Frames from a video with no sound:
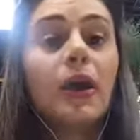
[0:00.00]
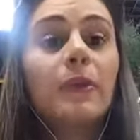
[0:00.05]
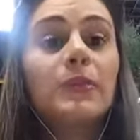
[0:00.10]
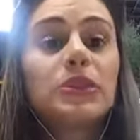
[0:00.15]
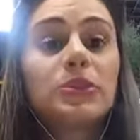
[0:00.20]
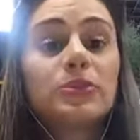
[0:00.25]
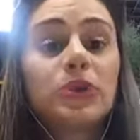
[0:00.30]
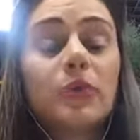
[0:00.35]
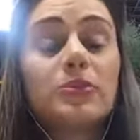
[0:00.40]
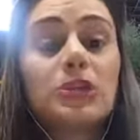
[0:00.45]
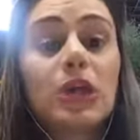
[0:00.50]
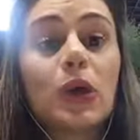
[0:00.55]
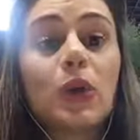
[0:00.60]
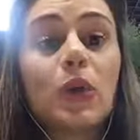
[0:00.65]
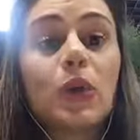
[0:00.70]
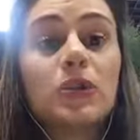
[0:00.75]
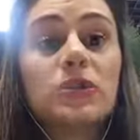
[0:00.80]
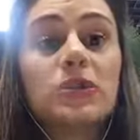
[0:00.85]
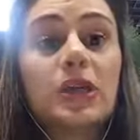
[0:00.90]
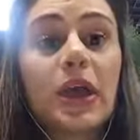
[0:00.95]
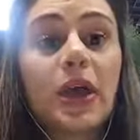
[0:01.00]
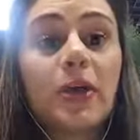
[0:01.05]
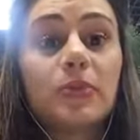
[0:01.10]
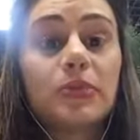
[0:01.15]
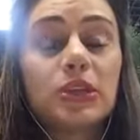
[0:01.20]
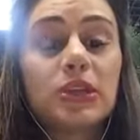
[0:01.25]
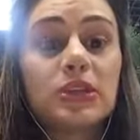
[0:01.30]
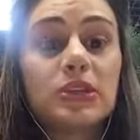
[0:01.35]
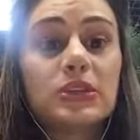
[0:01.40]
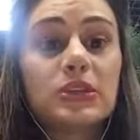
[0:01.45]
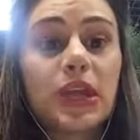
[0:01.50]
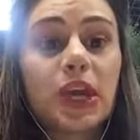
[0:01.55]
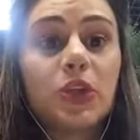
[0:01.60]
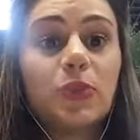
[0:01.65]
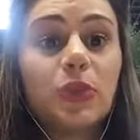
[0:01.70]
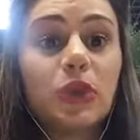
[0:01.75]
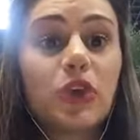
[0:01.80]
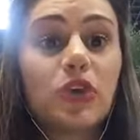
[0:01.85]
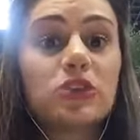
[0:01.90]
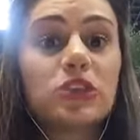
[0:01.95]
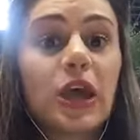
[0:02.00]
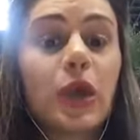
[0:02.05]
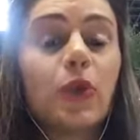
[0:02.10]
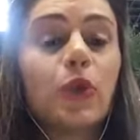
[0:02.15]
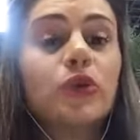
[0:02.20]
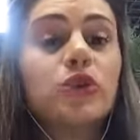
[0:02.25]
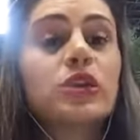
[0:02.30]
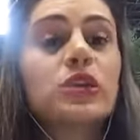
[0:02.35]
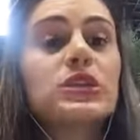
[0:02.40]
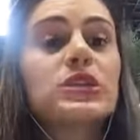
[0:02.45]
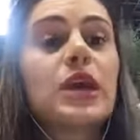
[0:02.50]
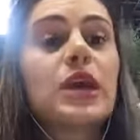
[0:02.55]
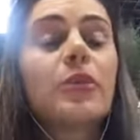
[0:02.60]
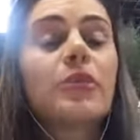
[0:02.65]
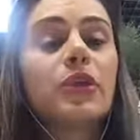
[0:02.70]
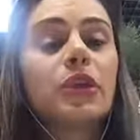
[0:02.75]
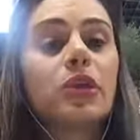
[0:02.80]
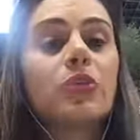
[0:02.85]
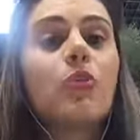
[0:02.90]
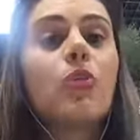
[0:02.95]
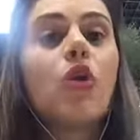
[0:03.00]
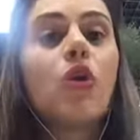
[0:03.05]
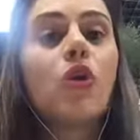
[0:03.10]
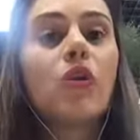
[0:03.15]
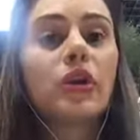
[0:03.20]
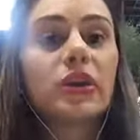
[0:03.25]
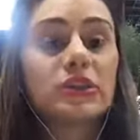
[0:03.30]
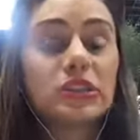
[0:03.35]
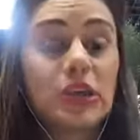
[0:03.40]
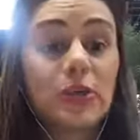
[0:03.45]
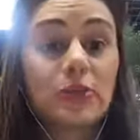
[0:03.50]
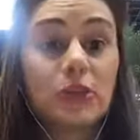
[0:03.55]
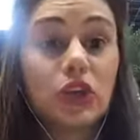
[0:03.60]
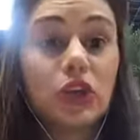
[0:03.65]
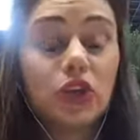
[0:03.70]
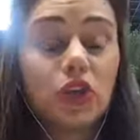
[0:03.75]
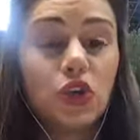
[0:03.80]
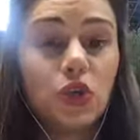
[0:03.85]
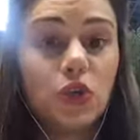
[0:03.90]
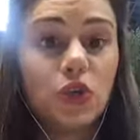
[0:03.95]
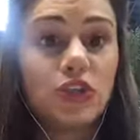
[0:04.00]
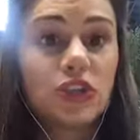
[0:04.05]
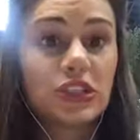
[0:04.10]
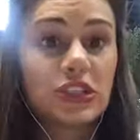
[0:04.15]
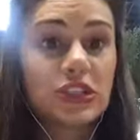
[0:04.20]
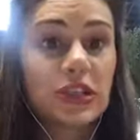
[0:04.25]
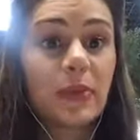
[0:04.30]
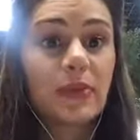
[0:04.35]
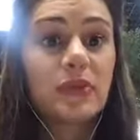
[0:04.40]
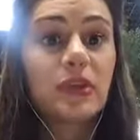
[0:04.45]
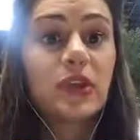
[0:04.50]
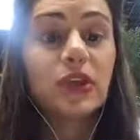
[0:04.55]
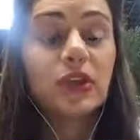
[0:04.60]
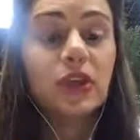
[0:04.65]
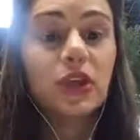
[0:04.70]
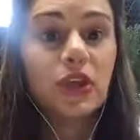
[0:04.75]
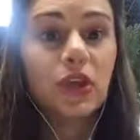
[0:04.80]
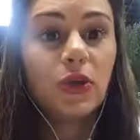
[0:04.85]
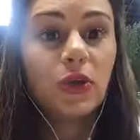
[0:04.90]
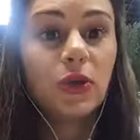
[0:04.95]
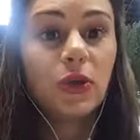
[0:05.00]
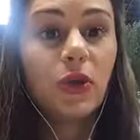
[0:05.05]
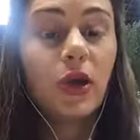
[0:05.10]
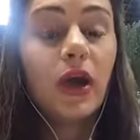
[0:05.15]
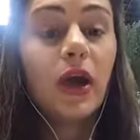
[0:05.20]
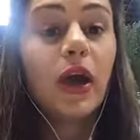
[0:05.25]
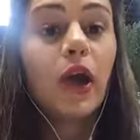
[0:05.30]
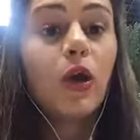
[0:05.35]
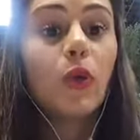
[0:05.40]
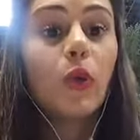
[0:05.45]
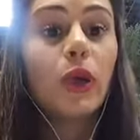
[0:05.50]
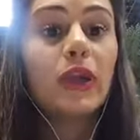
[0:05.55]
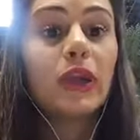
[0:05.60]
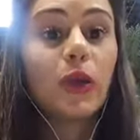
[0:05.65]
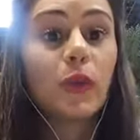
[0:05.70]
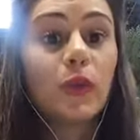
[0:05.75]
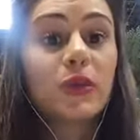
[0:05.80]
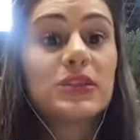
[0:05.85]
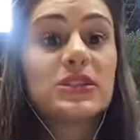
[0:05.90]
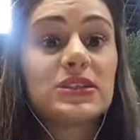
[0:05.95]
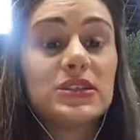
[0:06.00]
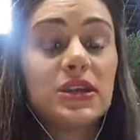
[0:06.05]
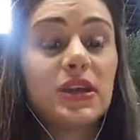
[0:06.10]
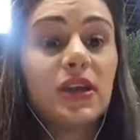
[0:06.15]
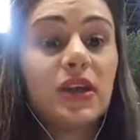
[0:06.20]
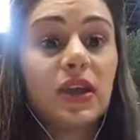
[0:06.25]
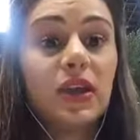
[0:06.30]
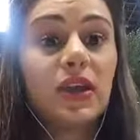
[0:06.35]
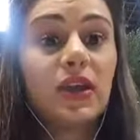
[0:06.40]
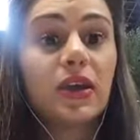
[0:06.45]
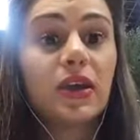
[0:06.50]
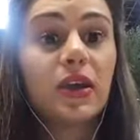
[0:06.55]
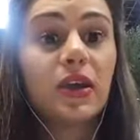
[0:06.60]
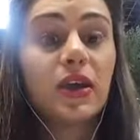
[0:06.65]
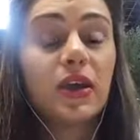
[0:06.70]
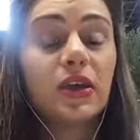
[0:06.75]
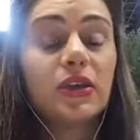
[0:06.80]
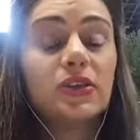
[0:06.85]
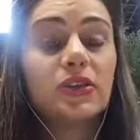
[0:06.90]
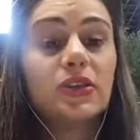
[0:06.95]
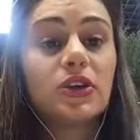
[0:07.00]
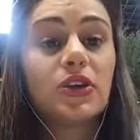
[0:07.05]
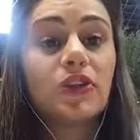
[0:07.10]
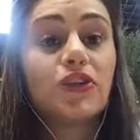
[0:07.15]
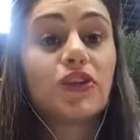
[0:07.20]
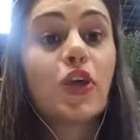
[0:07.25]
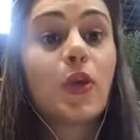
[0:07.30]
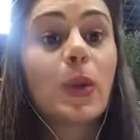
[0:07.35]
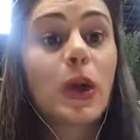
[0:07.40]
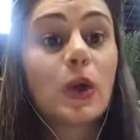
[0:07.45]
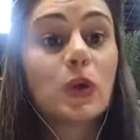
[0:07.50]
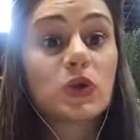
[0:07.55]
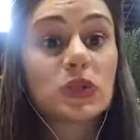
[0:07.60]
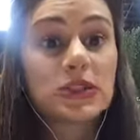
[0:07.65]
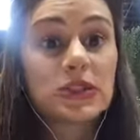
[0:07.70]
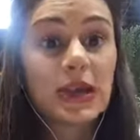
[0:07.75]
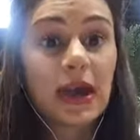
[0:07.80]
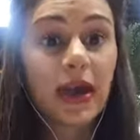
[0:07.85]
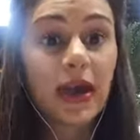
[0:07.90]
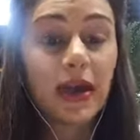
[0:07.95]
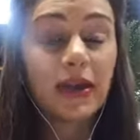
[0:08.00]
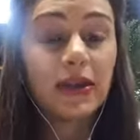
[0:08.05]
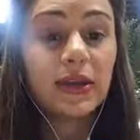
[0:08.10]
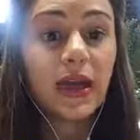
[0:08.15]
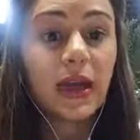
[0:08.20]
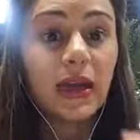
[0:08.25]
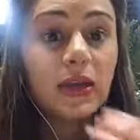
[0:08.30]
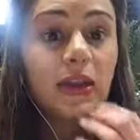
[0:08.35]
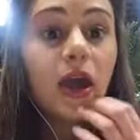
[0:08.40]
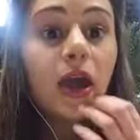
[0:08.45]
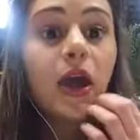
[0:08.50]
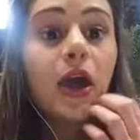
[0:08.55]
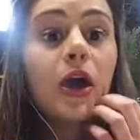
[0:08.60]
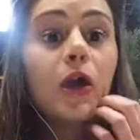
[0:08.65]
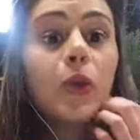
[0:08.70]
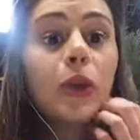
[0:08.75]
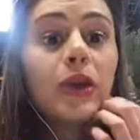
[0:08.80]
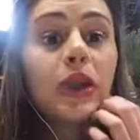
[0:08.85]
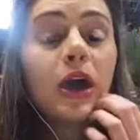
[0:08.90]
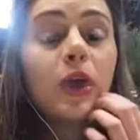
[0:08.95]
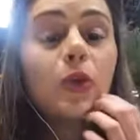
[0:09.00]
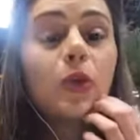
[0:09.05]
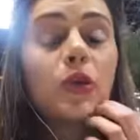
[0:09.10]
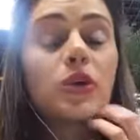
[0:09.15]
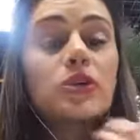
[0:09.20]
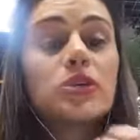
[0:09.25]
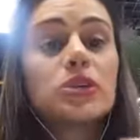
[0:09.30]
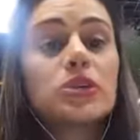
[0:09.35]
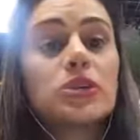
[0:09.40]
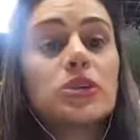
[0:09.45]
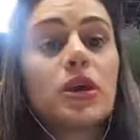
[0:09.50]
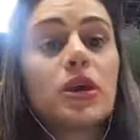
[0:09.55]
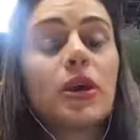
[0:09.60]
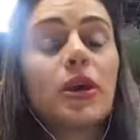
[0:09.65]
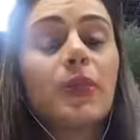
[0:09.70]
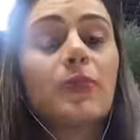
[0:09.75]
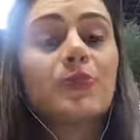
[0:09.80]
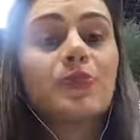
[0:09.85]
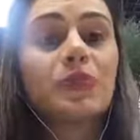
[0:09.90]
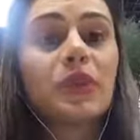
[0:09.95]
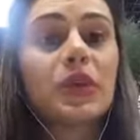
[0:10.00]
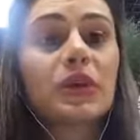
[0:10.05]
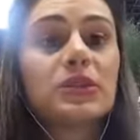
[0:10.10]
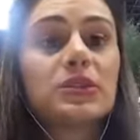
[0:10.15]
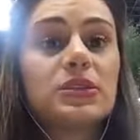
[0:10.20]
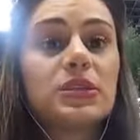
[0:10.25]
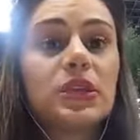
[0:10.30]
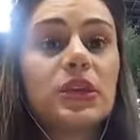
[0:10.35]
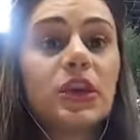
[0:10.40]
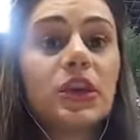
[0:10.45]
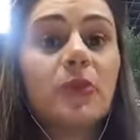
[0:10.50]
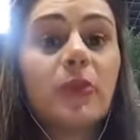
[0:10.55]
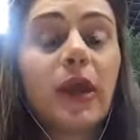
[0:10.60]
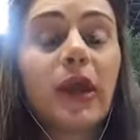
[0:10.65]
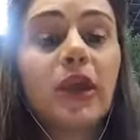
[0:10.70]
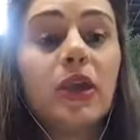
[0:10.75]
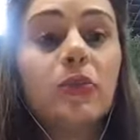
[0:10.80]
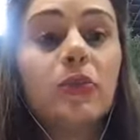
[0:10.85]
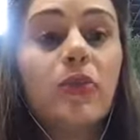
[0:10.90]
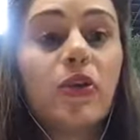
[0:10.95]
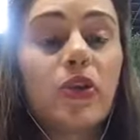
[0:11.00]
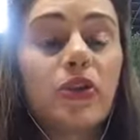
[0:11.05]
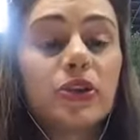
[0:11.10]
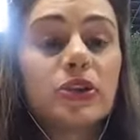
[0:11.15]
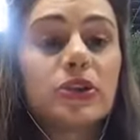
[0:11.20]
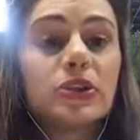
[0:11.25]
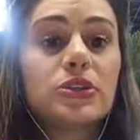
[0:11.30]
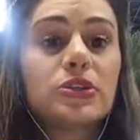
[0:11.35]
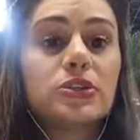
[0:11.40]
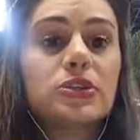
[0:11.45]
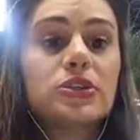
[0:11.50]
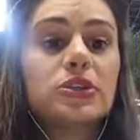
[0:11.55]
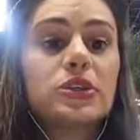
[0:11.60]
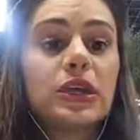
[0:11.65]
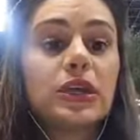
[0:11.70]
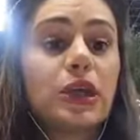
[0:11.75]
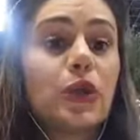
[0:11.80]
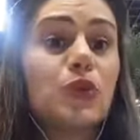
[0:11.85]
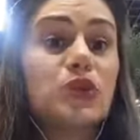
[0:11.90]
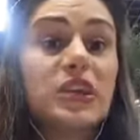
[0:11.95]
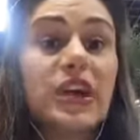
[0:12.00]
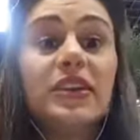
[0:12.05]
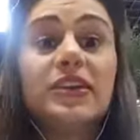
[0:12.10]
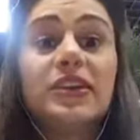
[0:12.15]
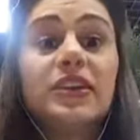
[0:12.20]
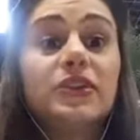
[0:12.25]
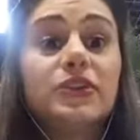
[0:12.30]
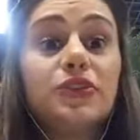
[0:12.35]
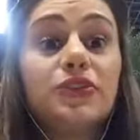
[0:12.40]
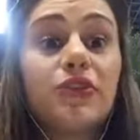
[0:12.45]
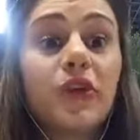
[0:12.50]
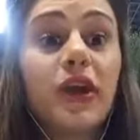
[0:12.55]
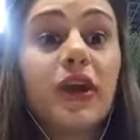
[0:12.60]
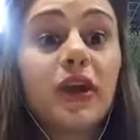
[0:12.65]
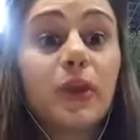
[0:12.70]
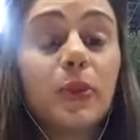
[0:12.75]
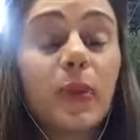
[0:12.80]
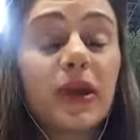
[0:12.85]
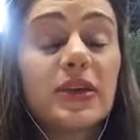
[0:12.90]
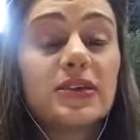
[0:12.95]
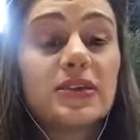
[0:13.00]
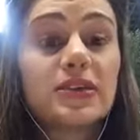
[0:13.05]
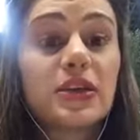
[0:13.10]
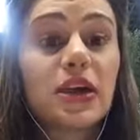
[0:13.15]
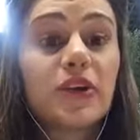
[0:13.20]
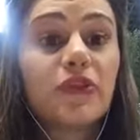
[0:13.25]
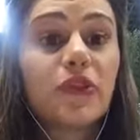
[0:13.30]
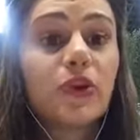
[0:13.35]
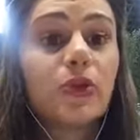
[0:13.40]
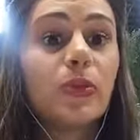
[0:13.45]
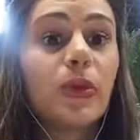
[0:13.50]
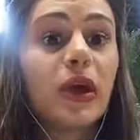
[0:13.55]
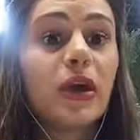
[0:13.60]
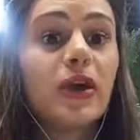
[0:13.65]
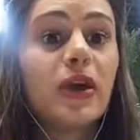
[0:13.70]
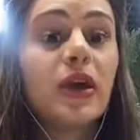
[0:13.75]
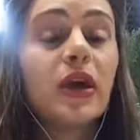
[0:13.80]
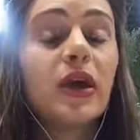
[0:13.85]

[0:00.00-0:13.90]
Sometimes I was empty inside because I wanted something more and something huge and something new when I was seeking it from outside, and when I was seeking my importance and I was identifying myself on my